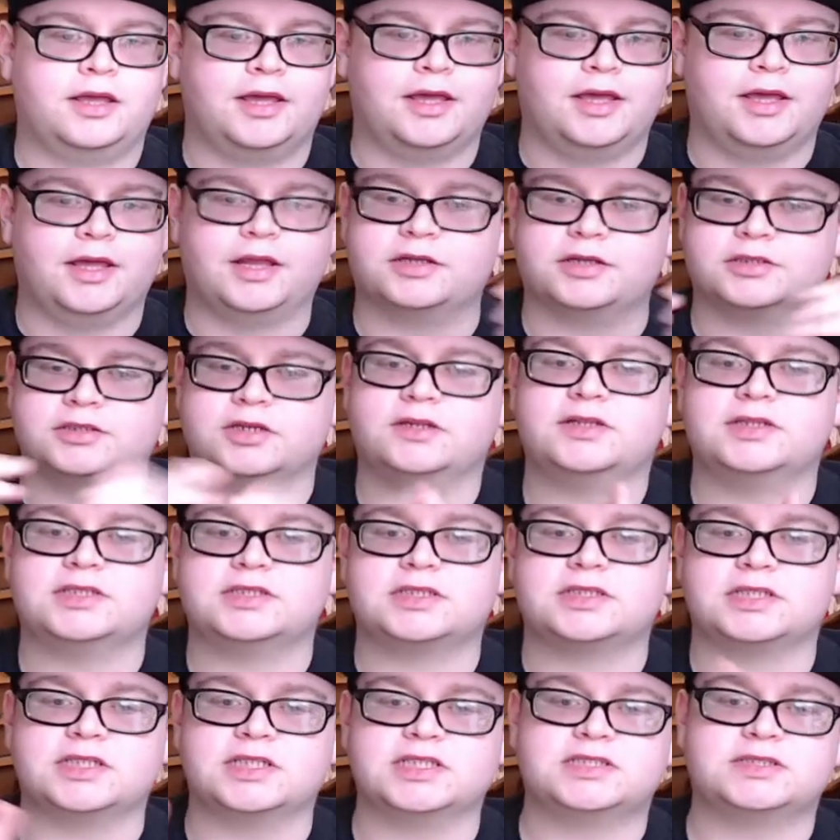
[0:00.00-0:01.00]
And it's on
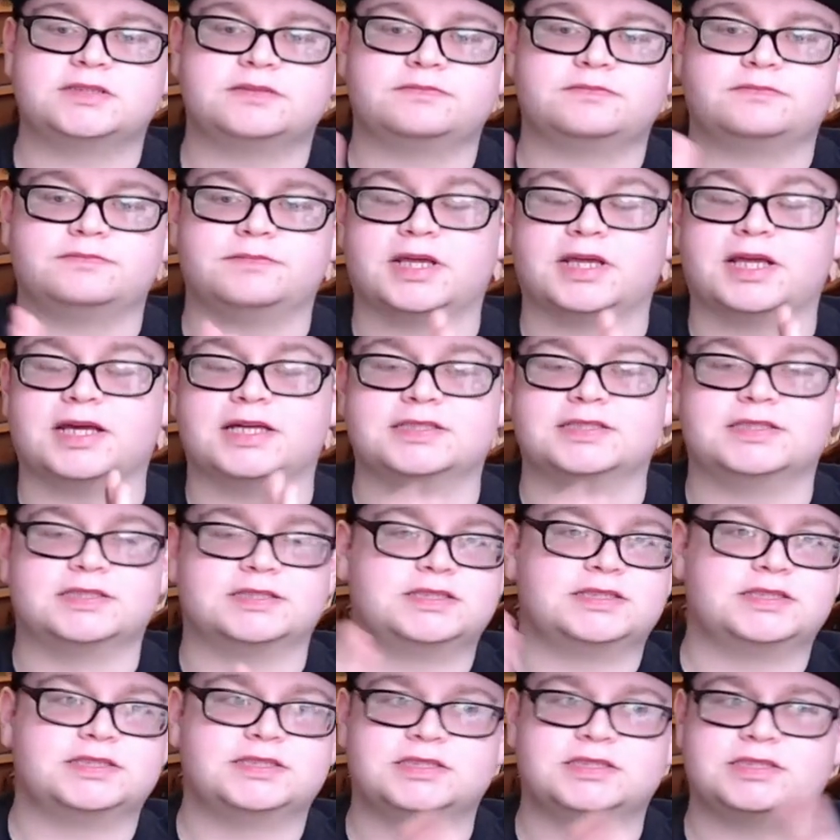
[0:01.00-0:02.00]
this list because
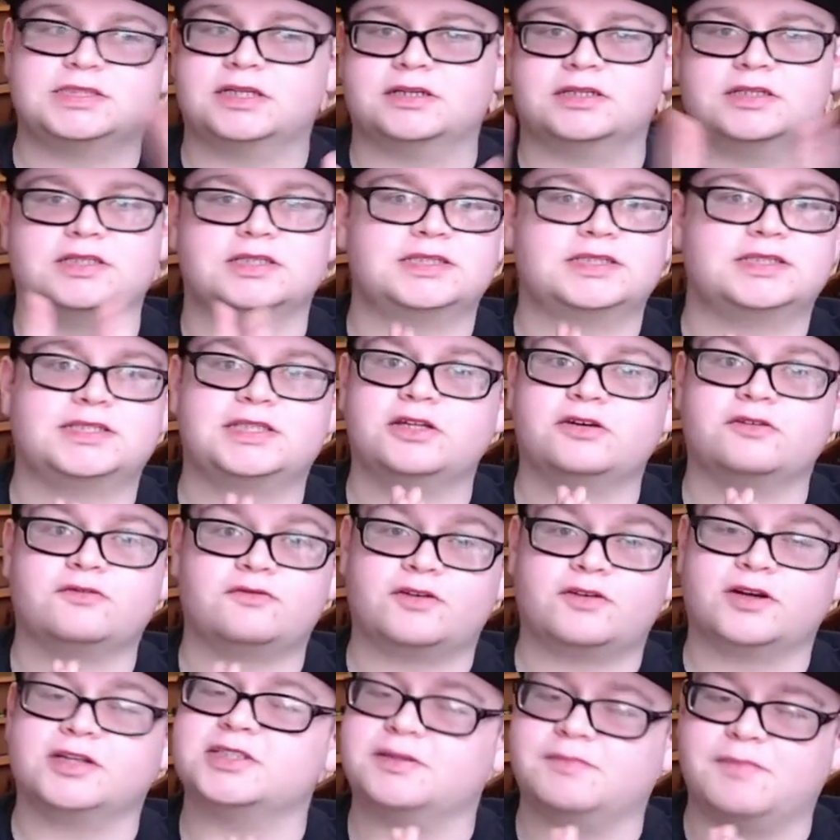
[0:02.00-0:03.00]
it's still
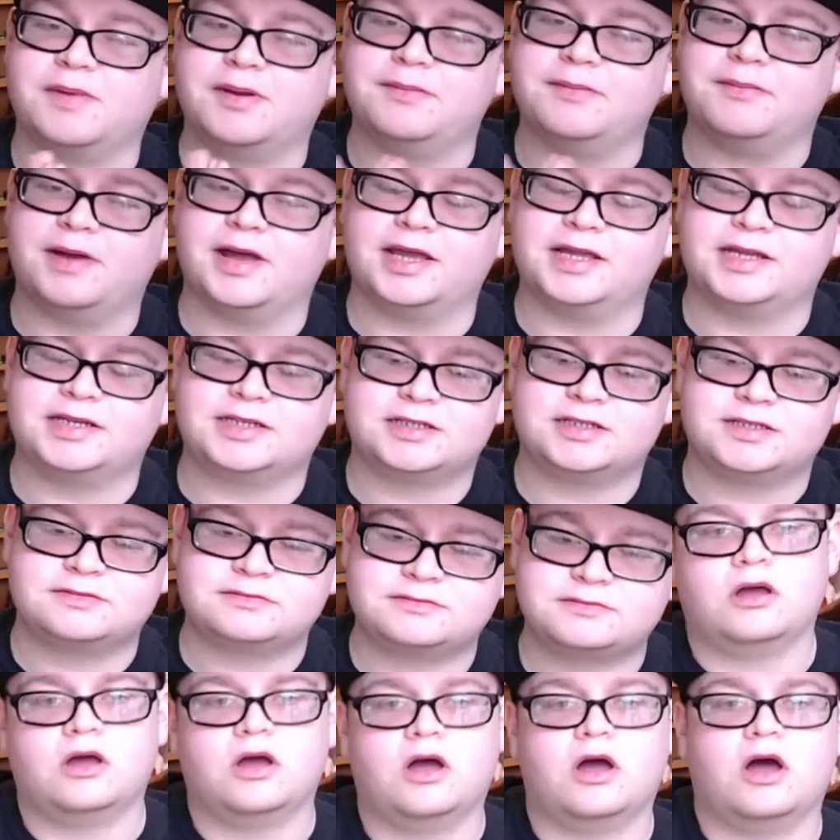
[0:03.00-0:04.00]
fresh in my mind.
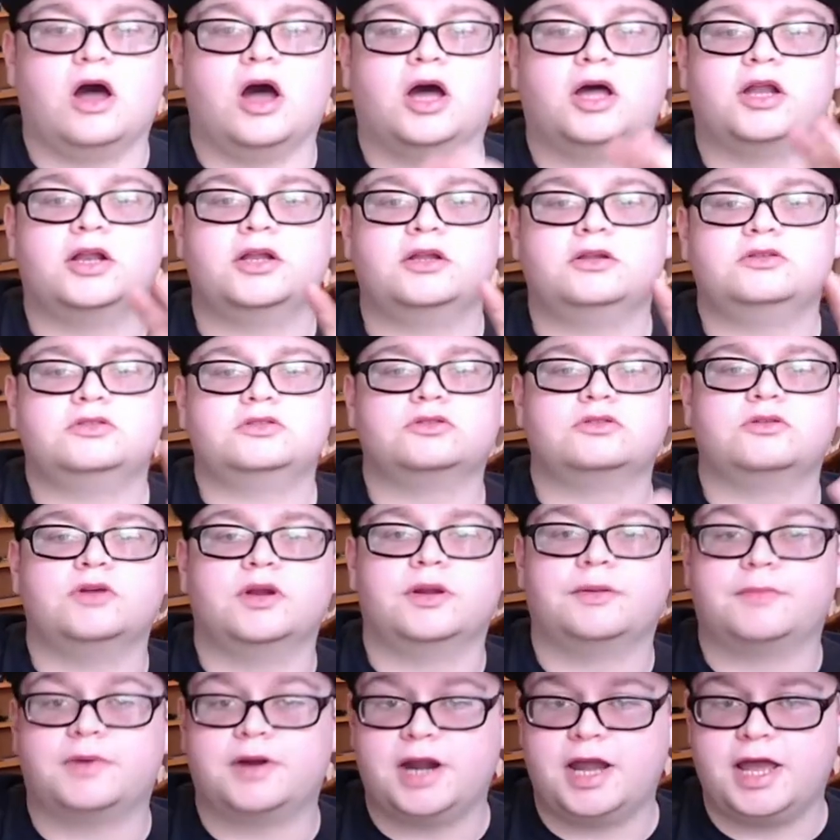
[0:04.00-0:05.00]
On to
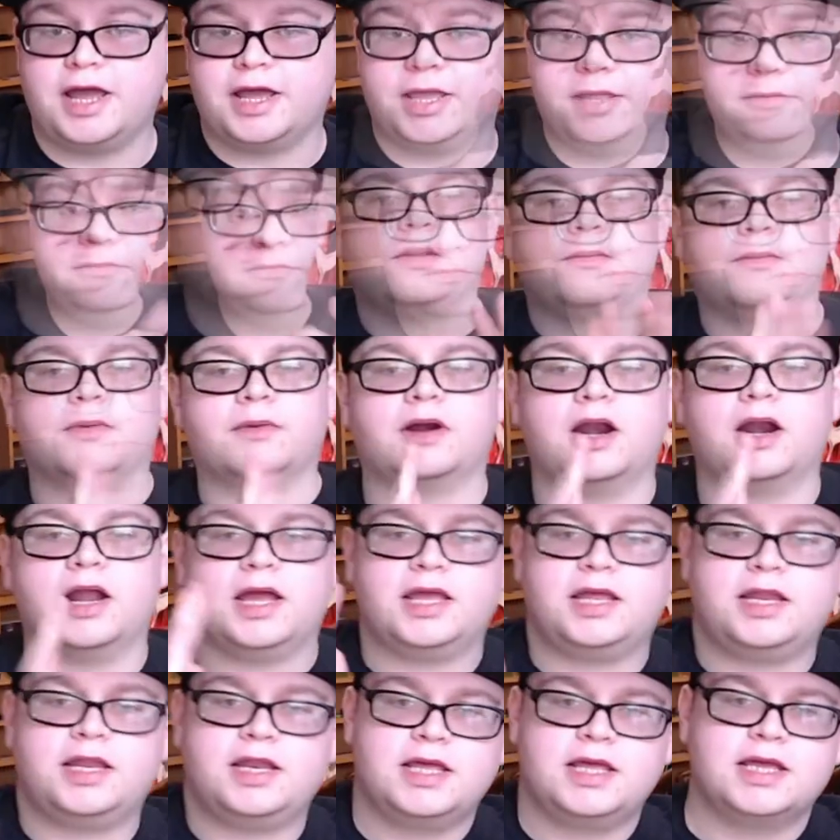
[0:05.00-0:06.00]
number 9. Number
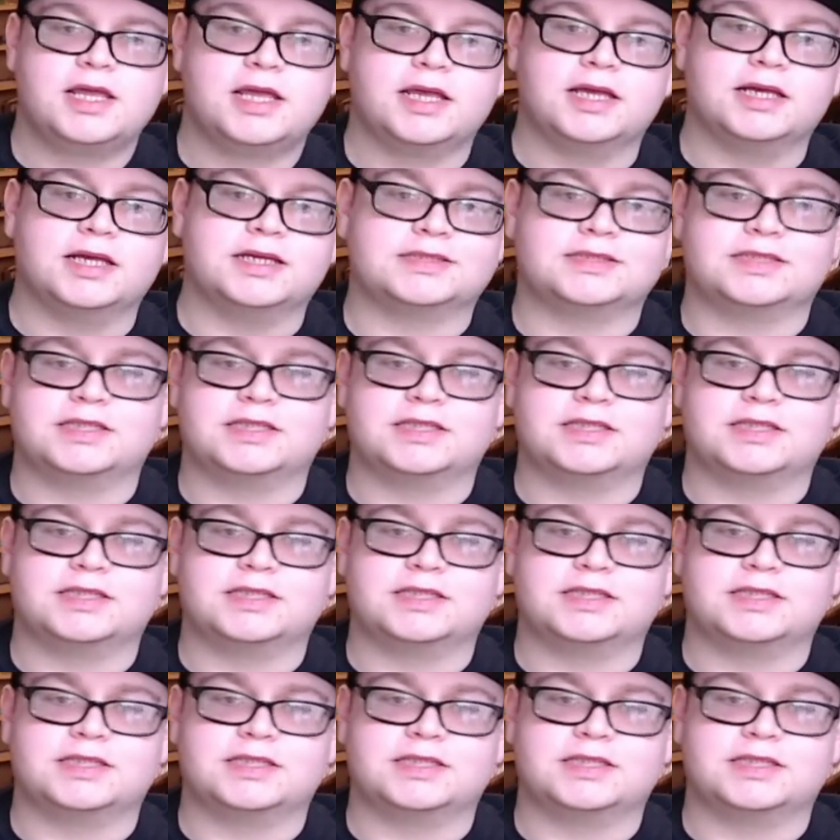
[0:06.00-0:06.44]
9 is